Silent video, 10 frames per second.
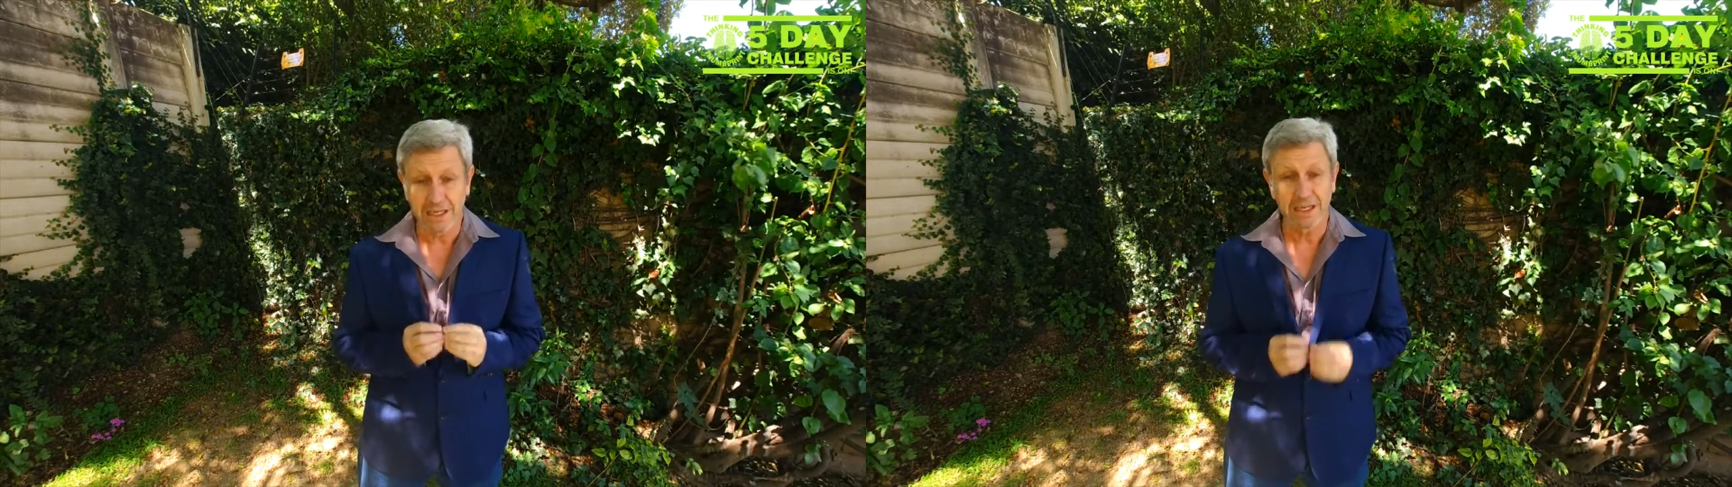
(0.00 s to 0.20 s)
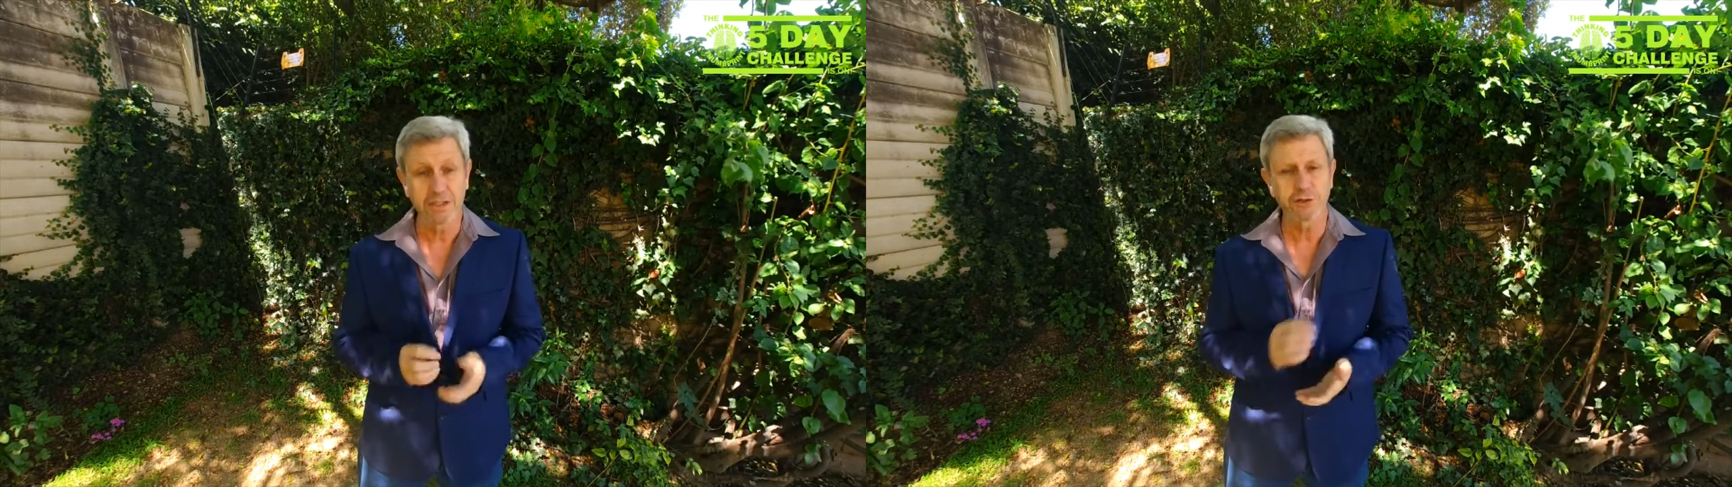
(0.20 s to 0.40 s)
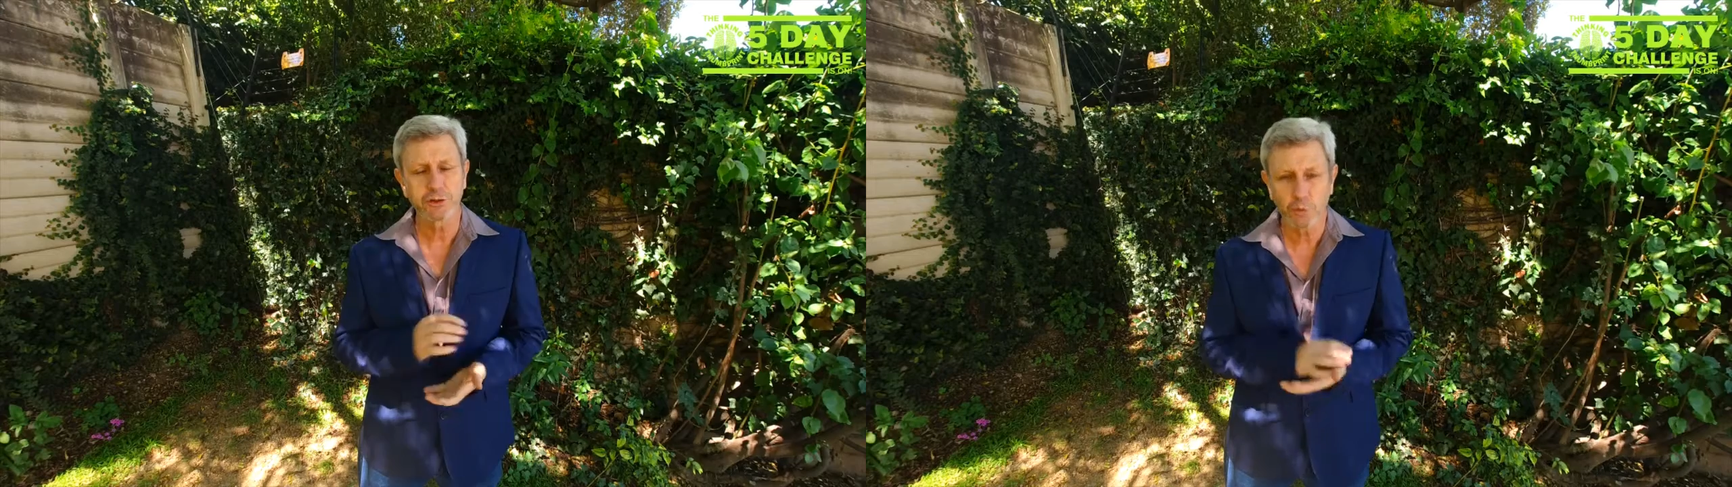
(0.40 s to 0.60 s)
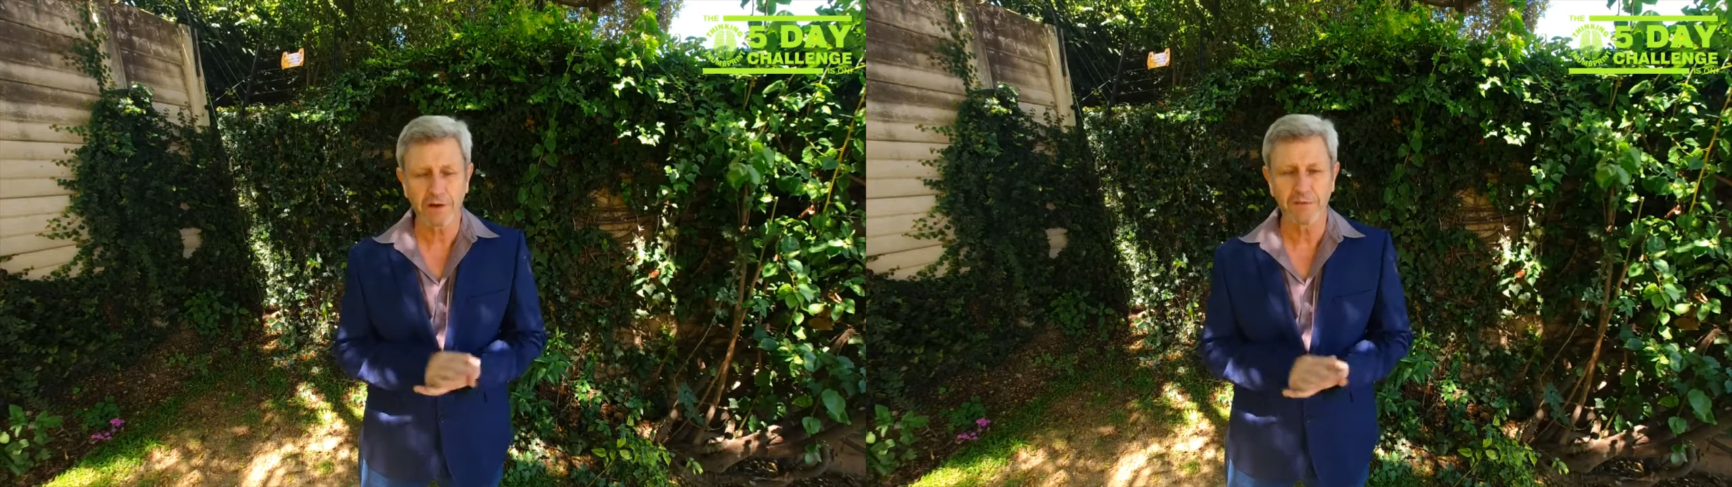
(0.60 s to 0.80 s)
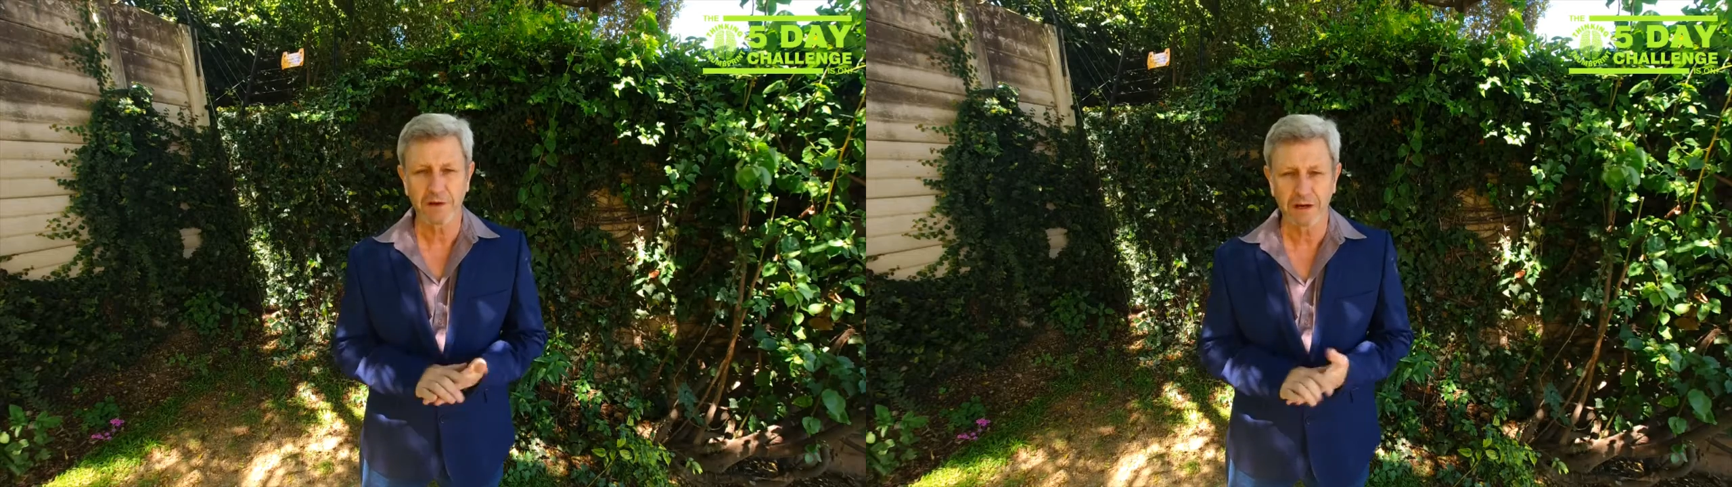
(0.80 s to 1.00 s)
is through
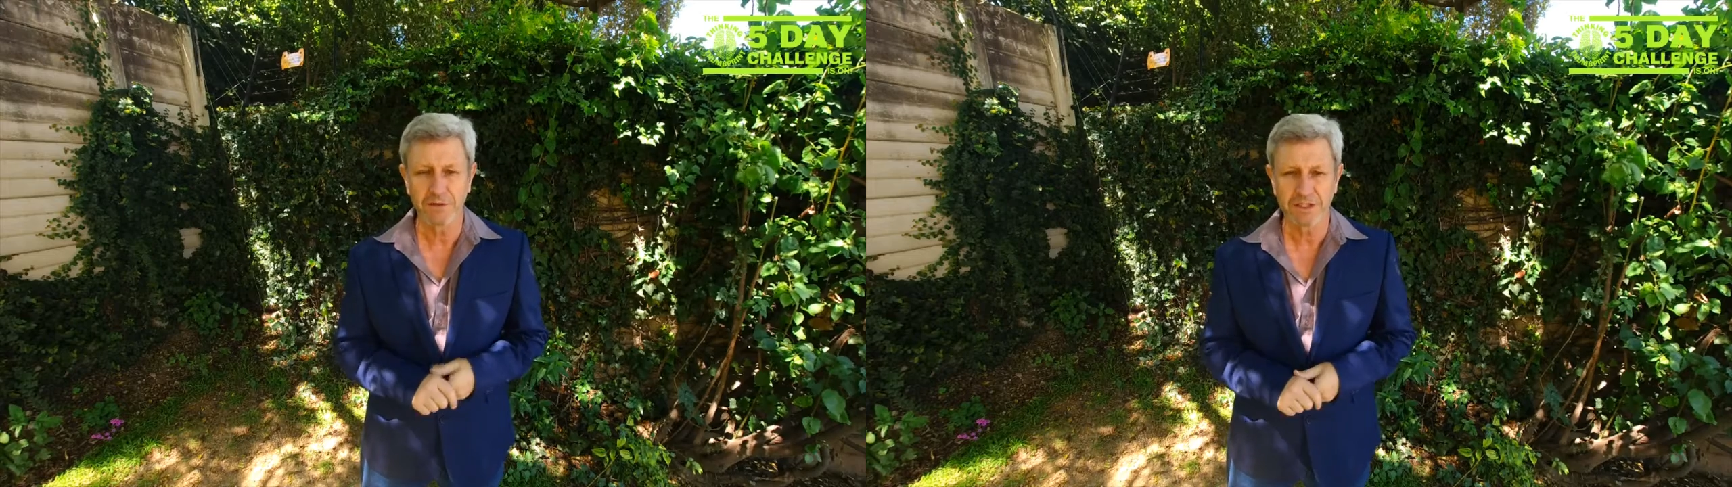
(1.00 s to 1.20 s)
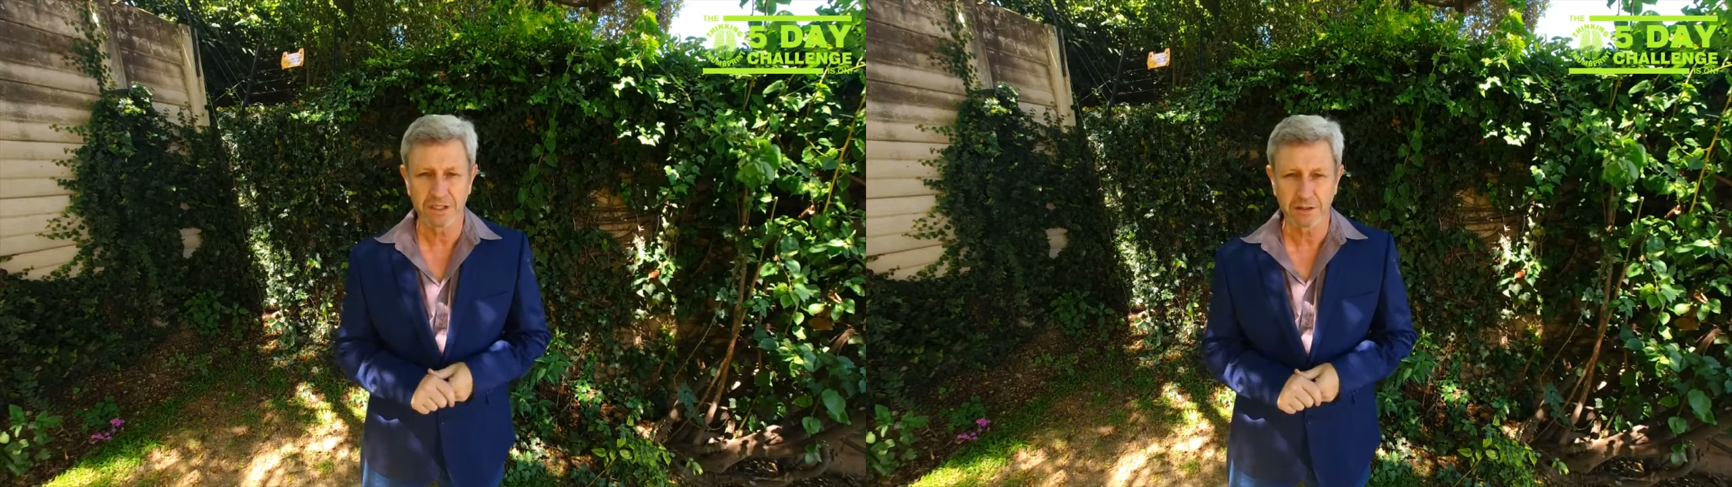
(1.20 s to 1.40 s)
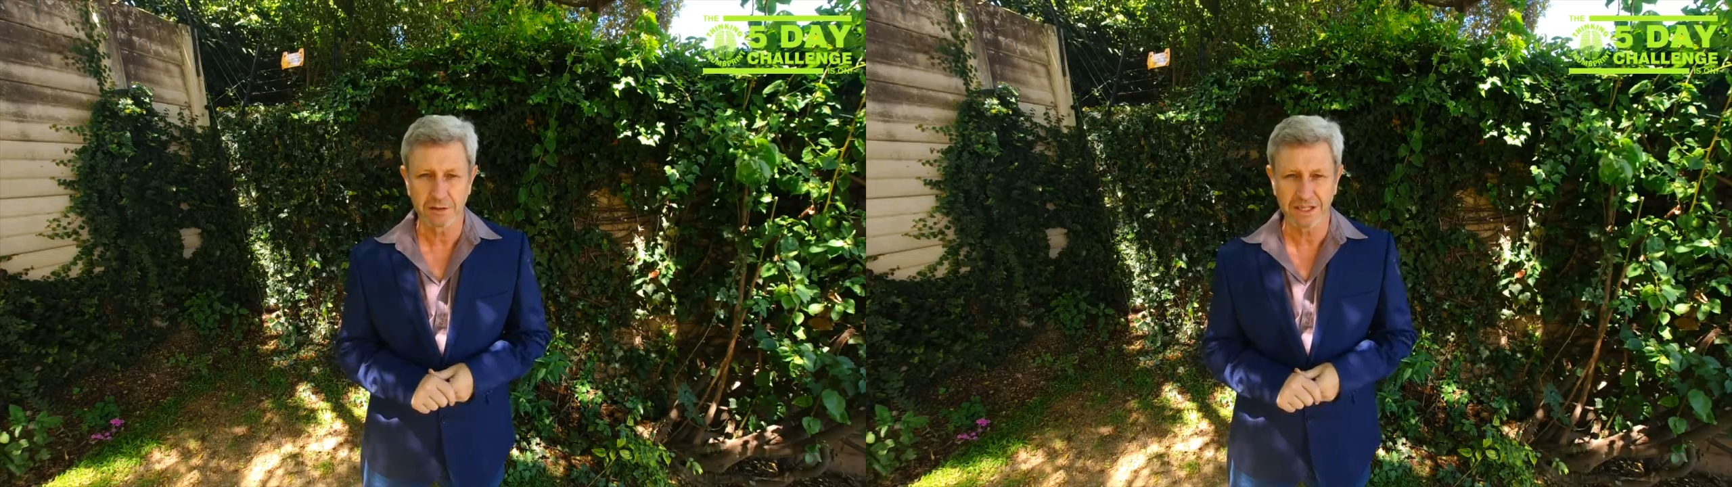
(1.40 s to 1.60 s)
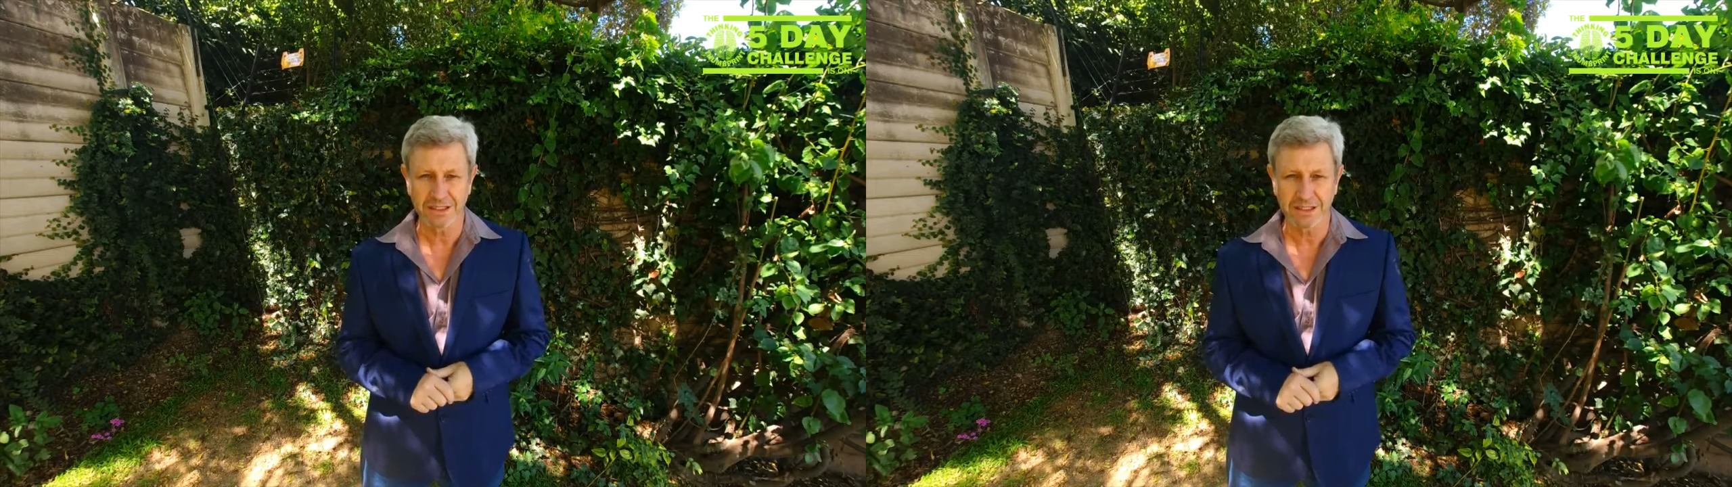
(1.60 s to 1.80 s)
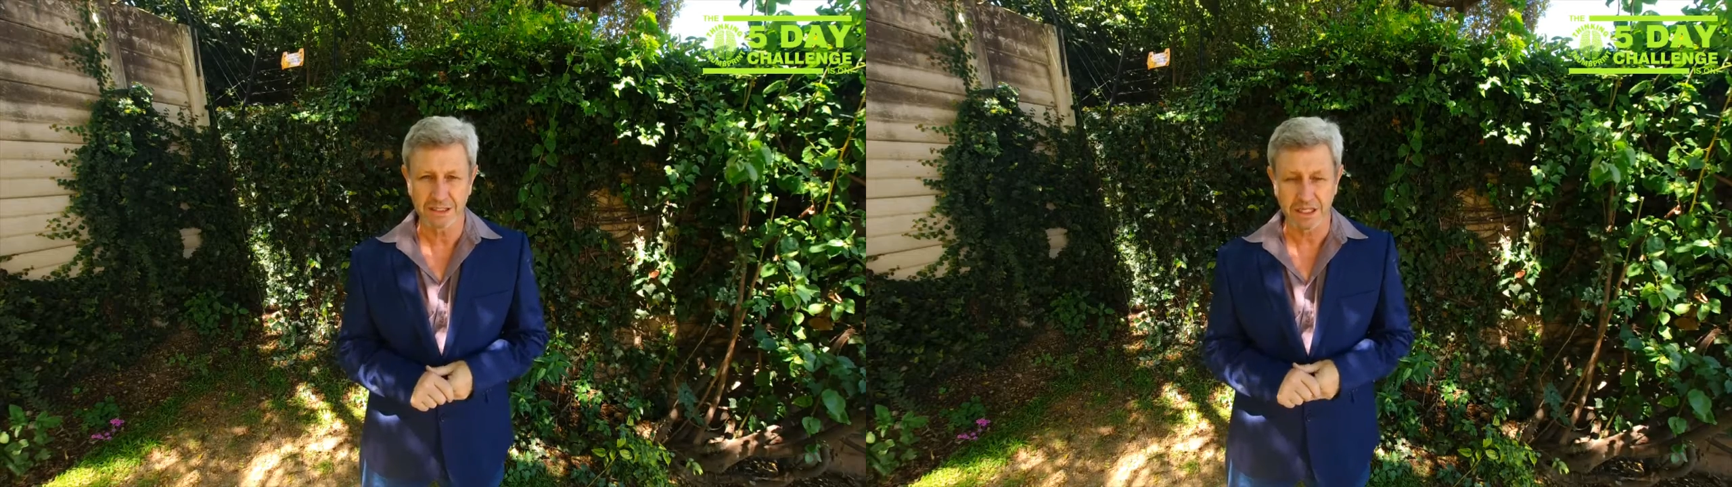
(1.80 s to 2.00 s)
our 5 physical
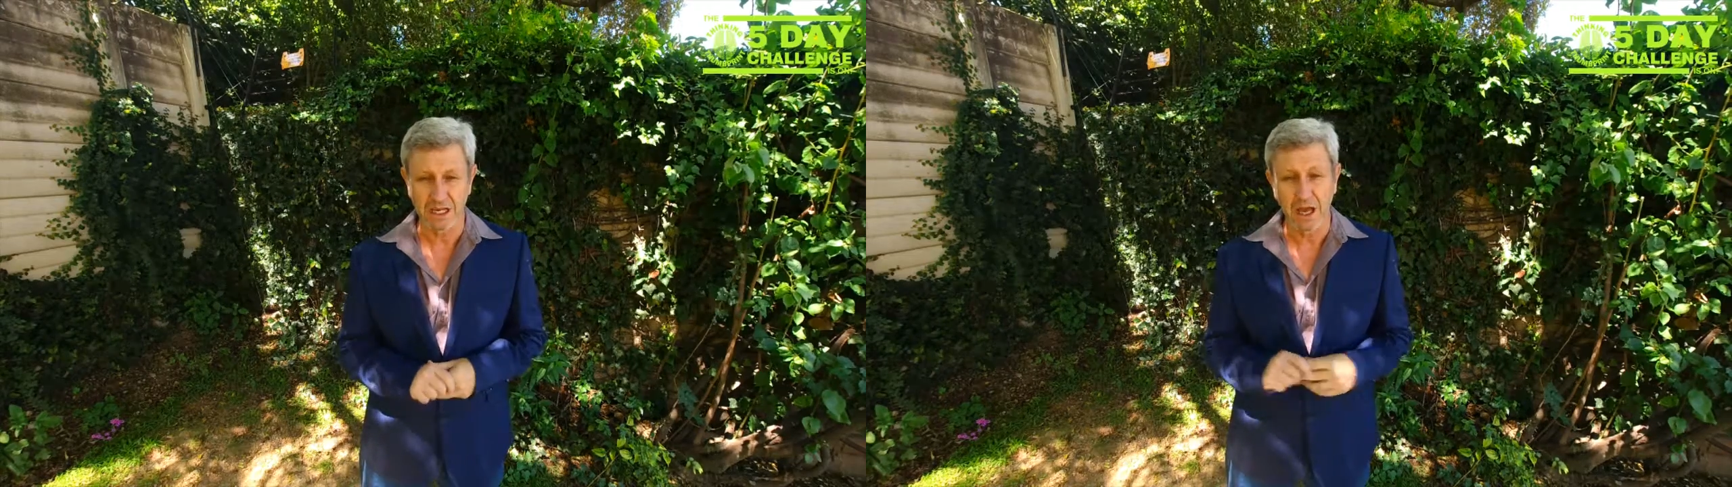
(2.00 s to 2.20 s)
senses.